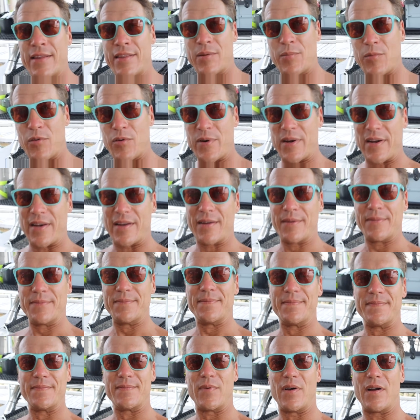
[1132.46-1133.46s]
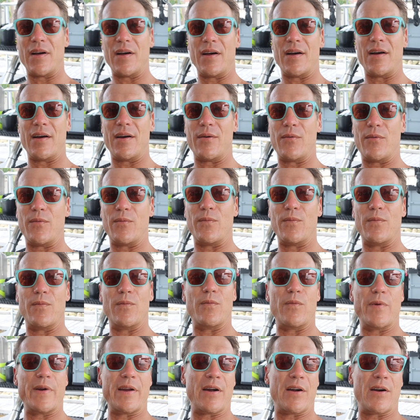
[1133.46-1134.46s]
in the marina. Uh,
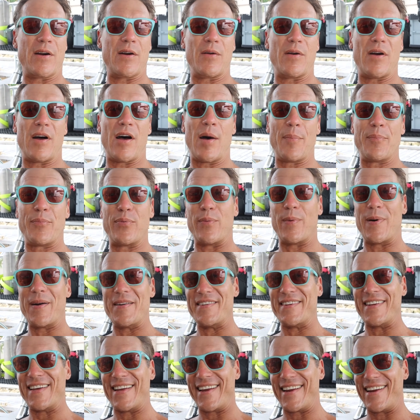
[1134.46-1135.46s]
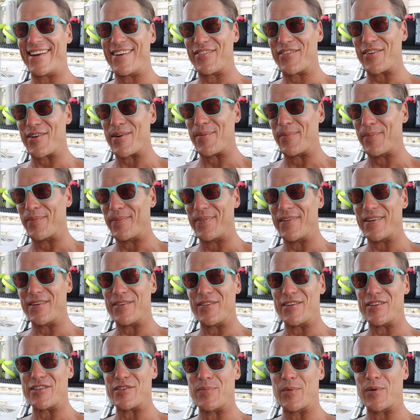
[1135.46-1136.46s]
we are up one dinghy from th
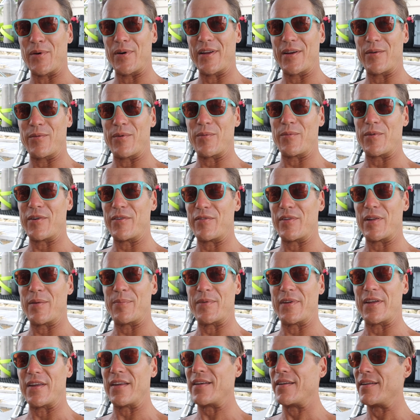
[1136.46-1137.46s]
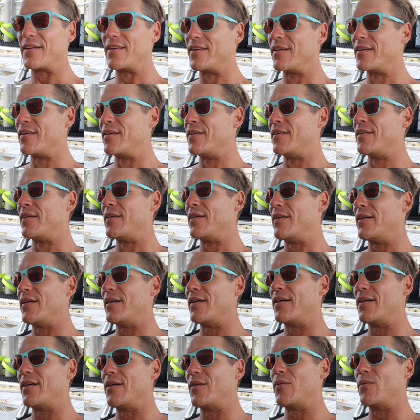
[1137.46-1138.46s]
this morning when we flipped it.
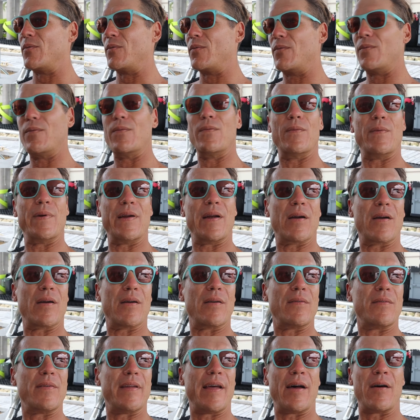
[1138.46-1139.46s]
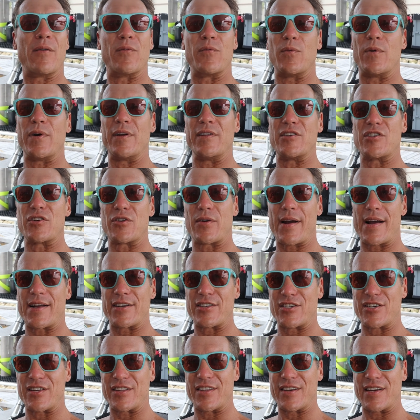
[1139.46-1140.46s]
Uh, we are down one
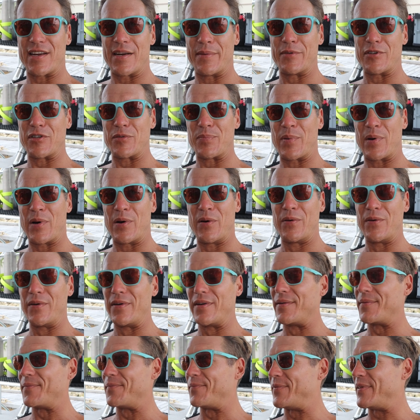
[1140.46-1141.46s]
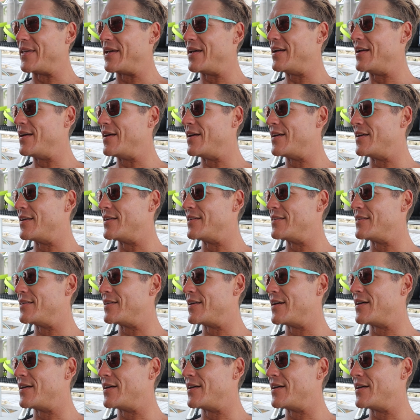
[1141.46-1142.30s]
scratch to the neighbor's boat, and